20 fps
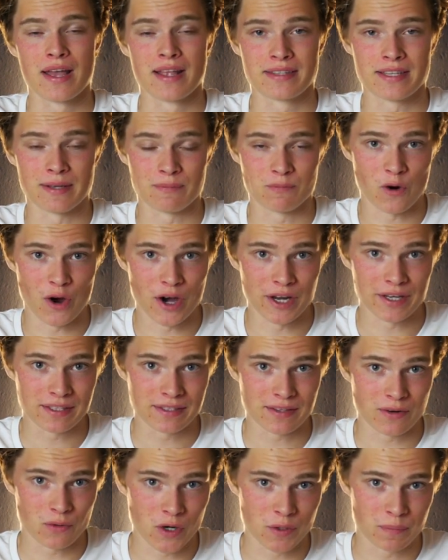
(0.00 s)
Tip
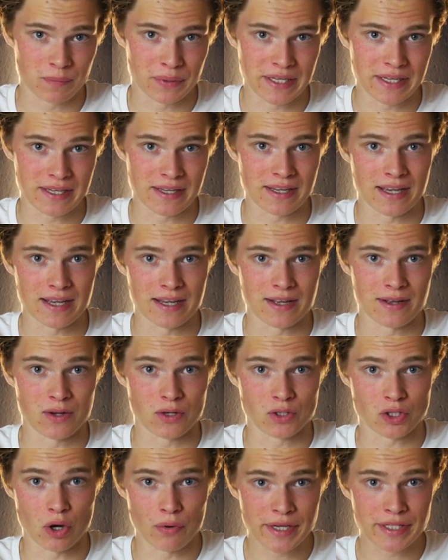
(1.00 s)
1 would be
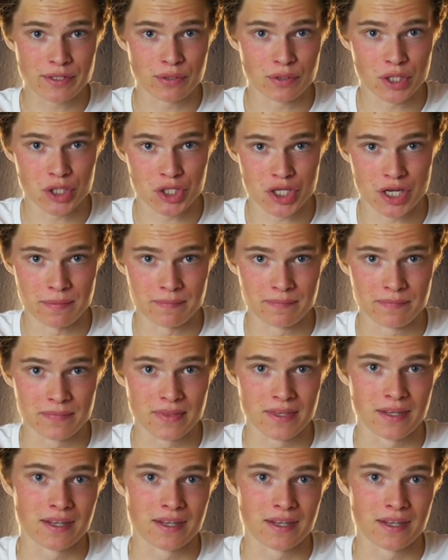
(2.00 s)
going to the gym.